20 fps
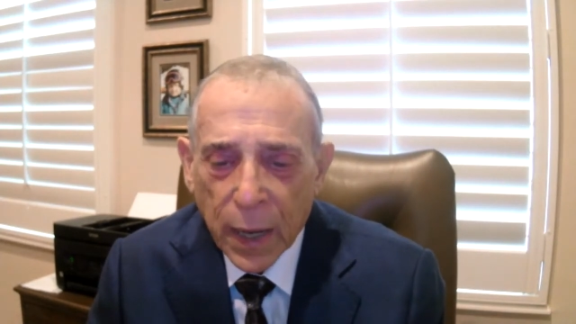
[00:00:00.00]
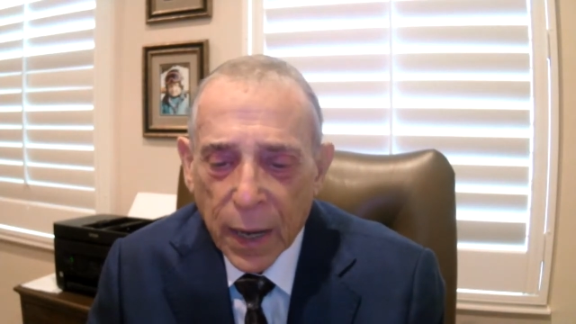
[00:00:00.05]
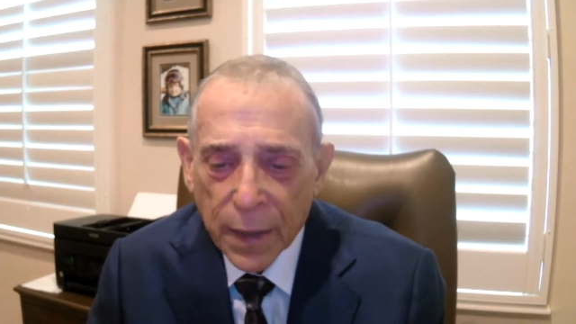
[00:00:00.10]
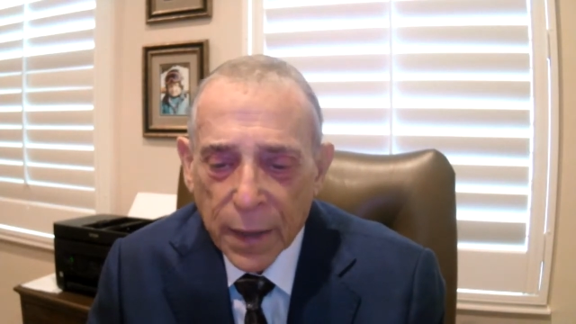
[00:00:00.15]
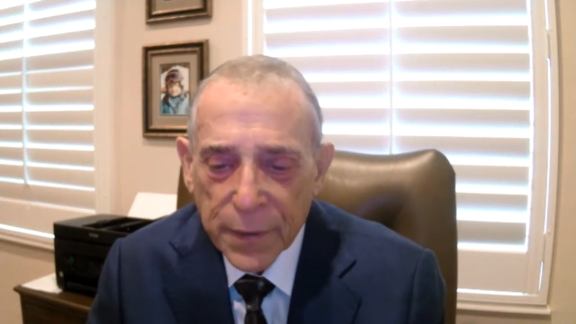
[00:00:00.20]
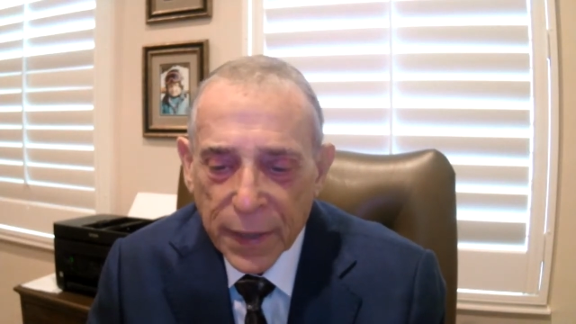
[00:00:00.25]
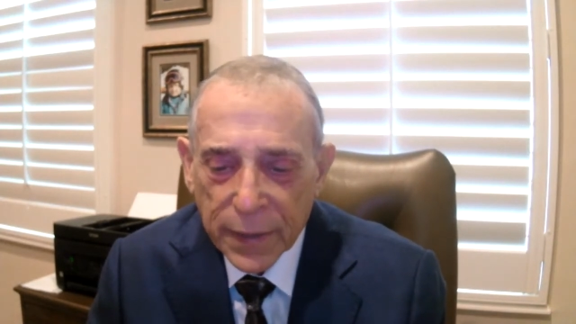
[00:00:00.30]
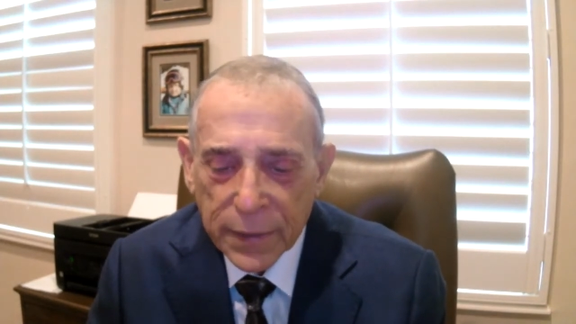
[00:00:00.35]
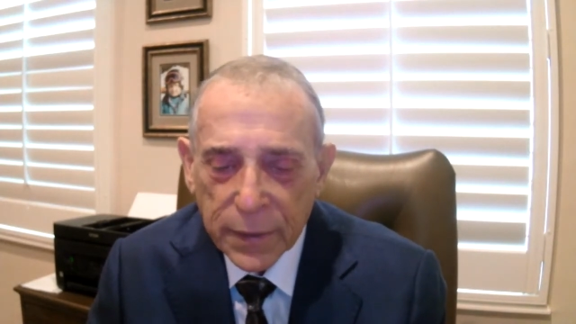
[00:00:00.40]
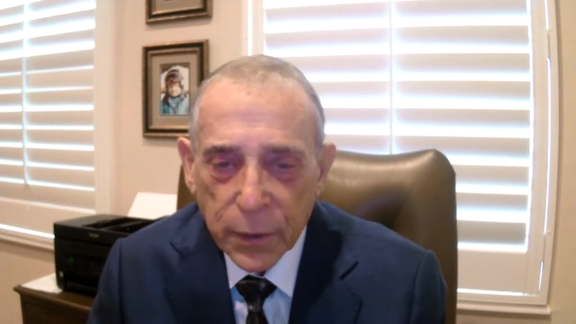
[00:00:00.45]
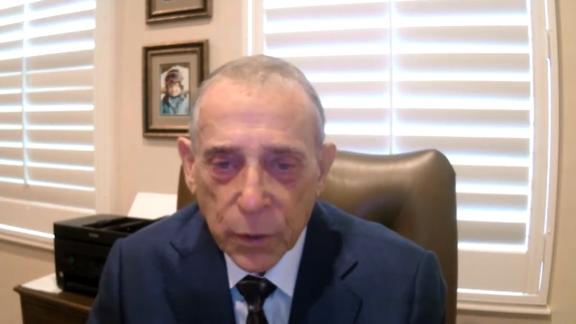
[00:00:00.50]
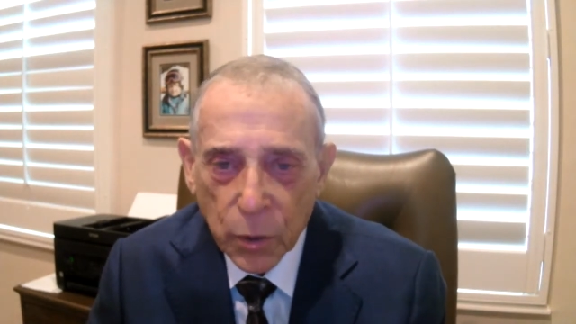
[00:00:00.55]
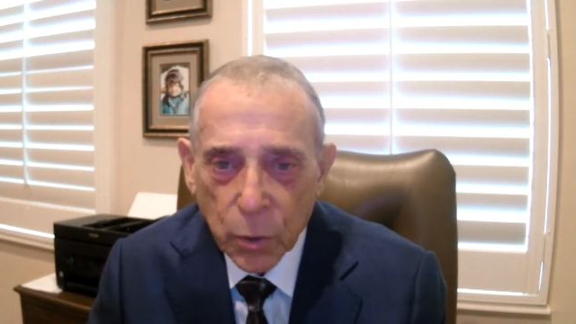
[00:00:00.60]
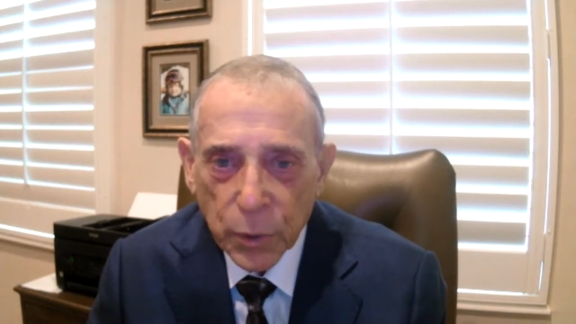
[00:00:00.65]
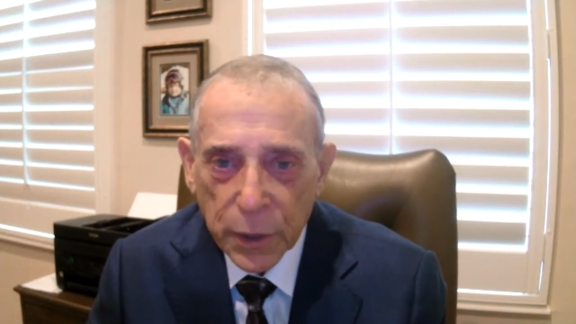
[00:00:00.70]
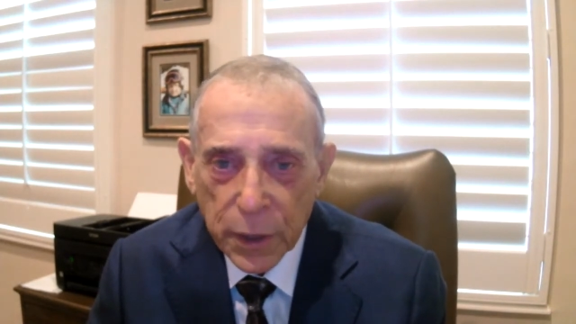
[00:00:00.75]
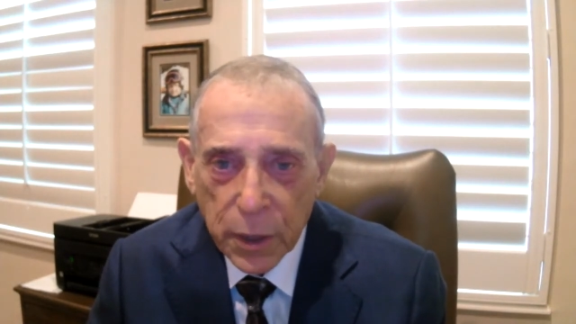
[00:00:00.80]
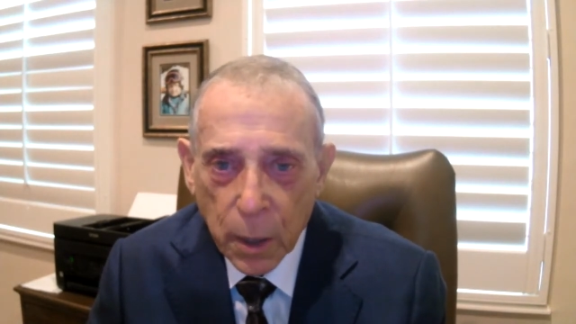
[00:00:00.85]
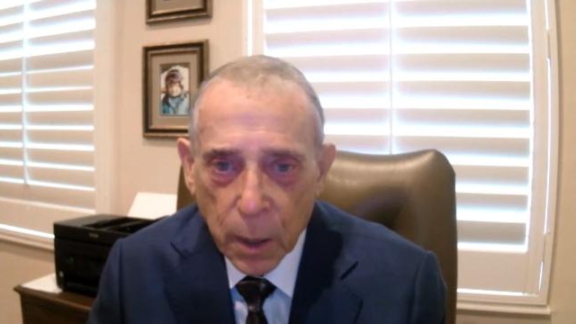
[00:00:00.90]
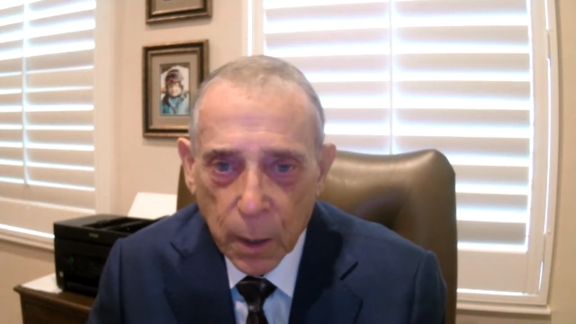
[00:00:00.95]
That can
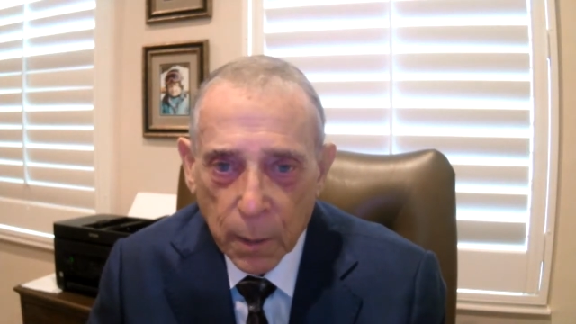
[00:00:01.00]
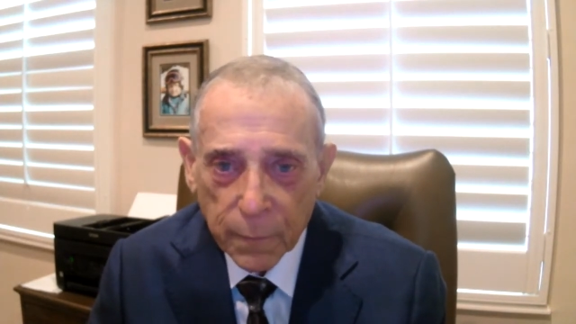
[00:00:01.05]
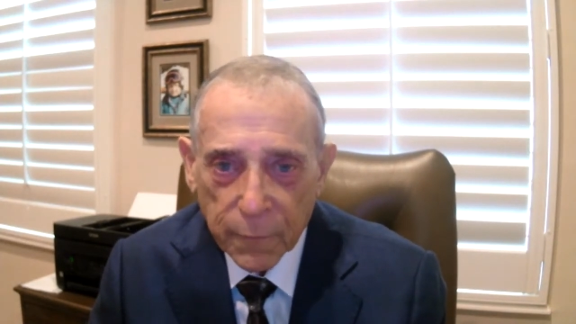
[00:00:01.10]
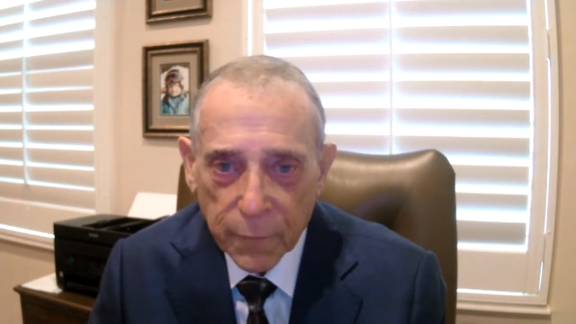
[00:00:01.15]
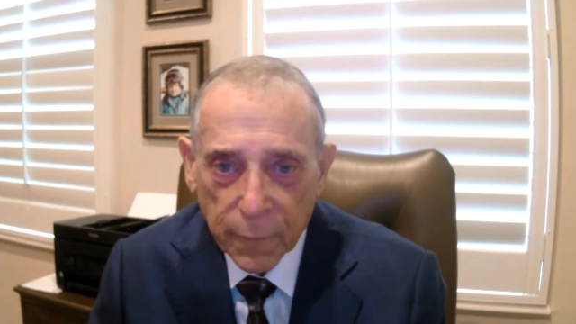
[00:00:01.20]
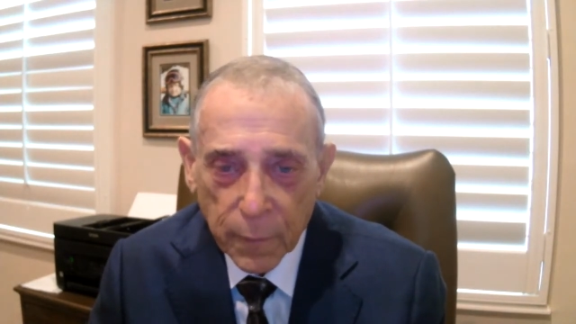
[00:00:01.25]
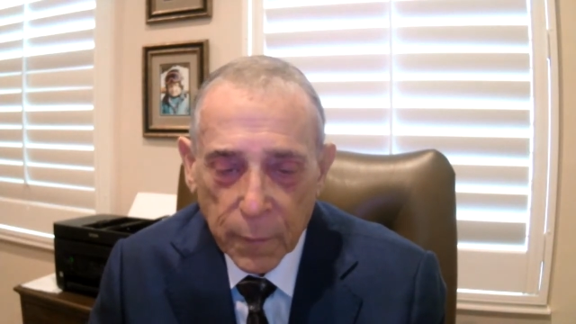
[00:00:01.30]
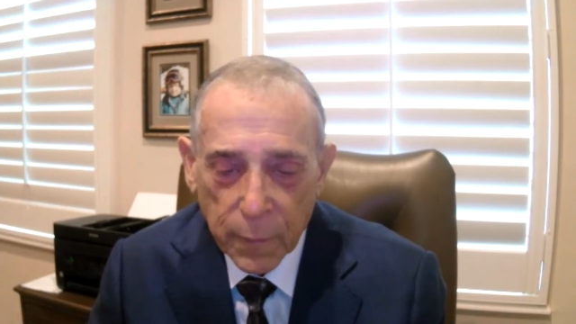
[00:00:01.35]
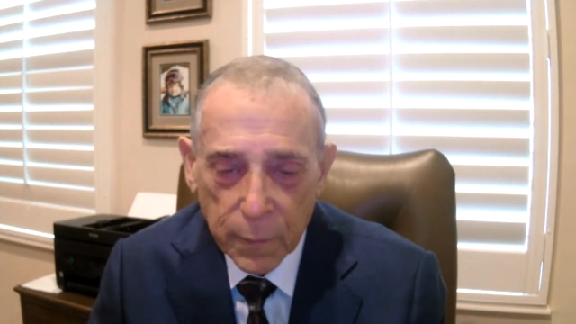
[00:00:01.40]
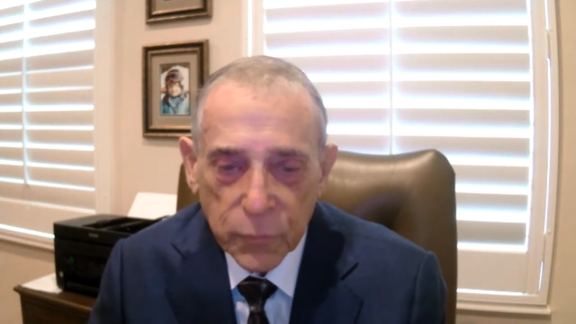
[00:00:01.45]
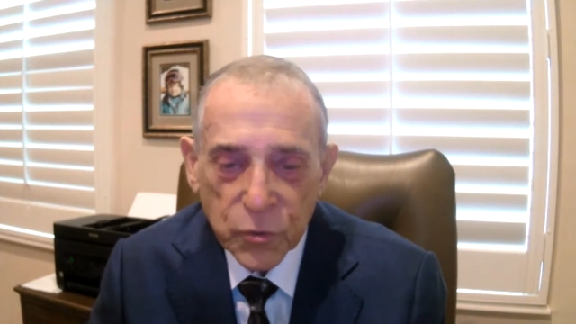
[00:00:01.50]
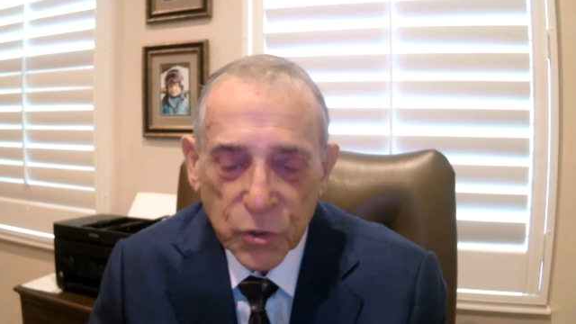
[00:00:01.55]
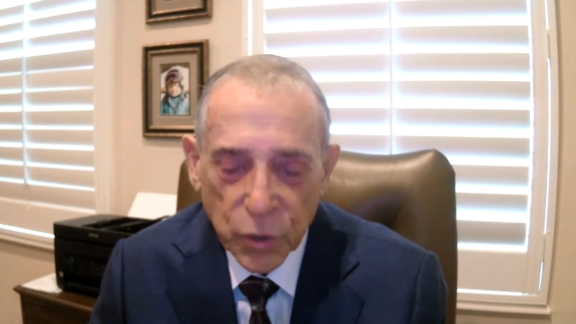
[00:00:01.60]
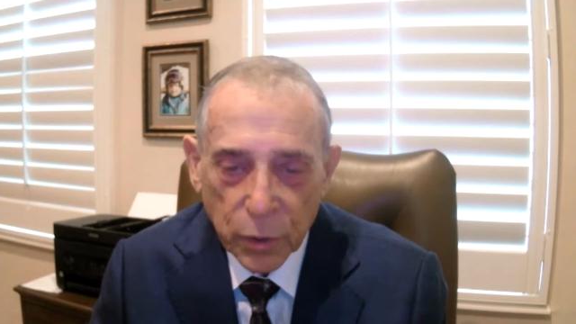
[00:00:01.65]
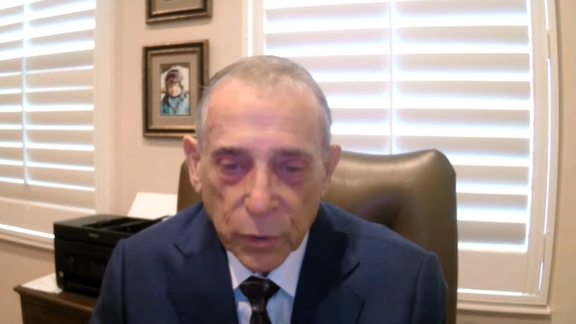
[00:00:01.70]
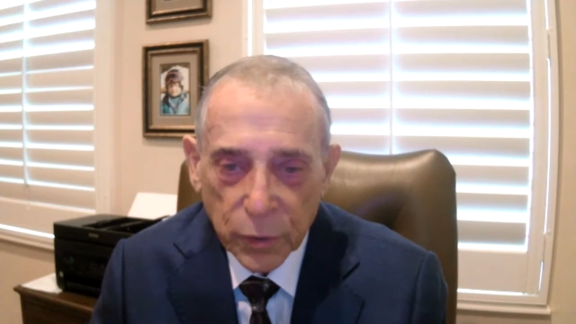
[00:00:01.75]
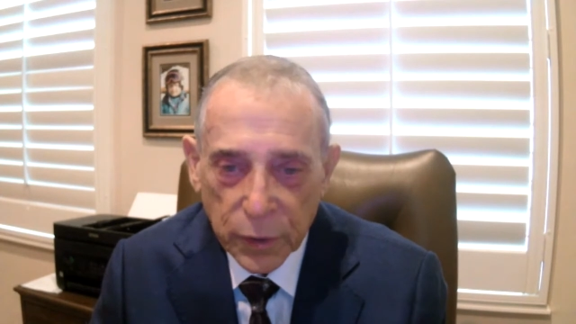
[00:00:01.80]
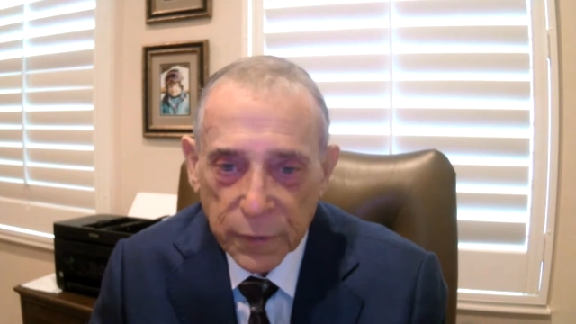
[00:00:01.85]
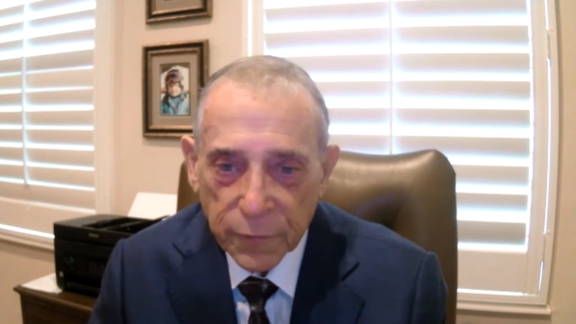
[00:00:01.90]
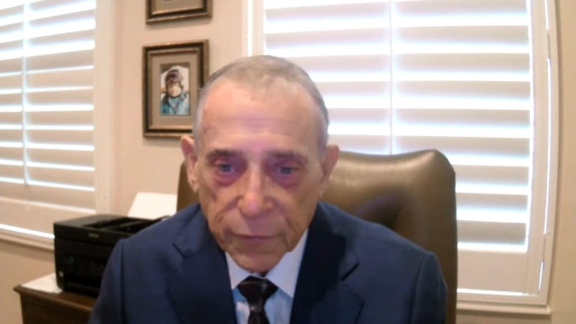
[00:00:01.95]
only come
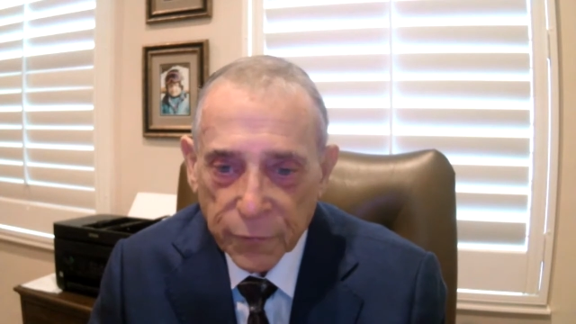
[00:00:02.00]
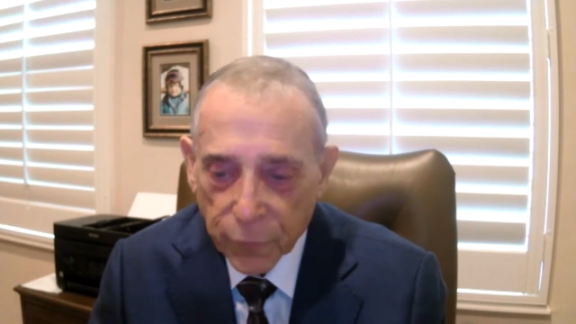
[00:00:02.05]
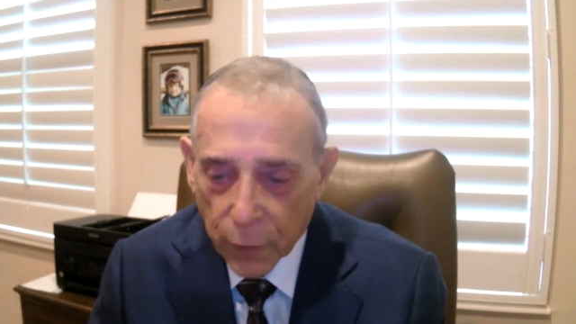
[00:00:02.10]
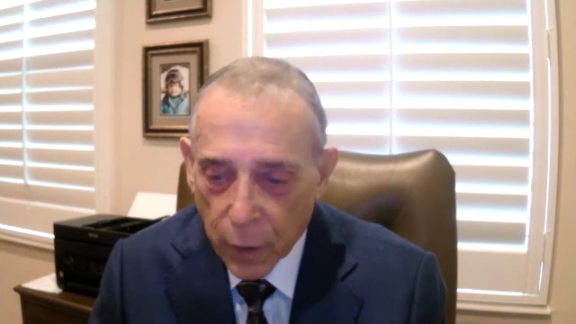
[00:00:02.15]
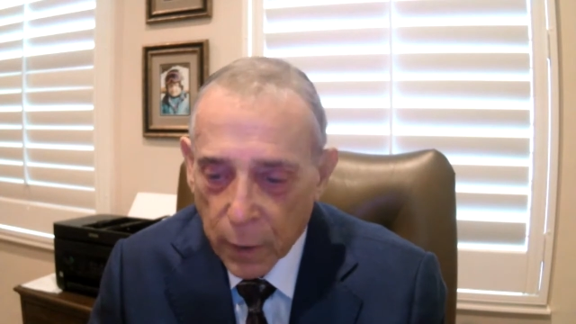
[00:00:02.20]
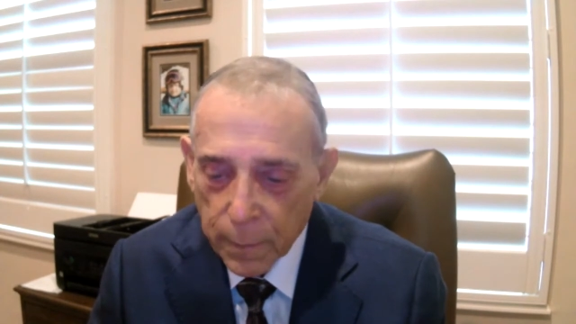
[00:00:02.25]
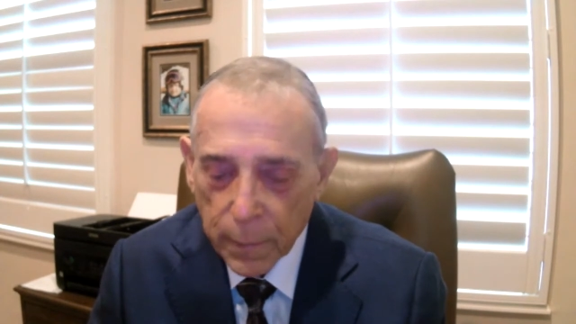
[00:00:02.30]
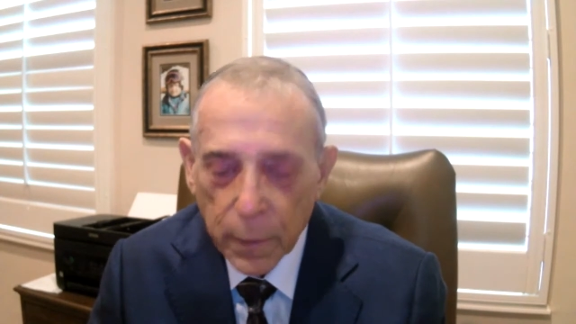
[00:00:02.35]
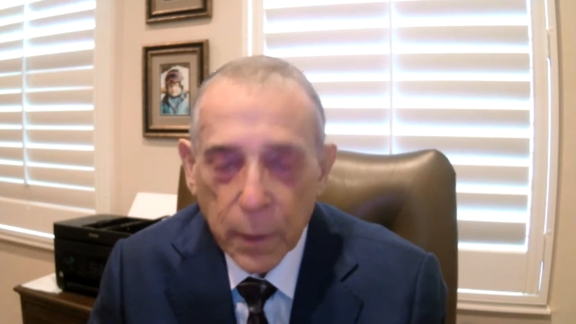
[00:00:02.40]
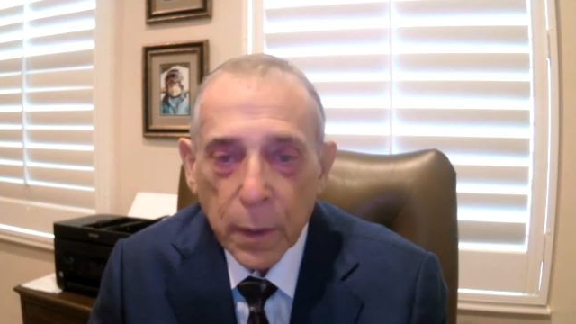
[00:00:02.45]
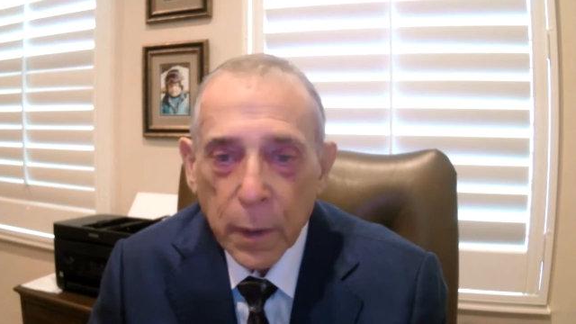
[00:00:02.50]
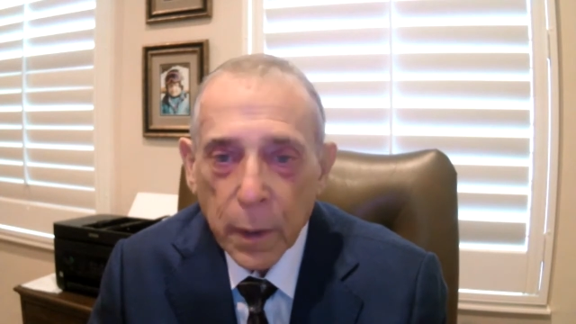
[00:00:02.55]
generally from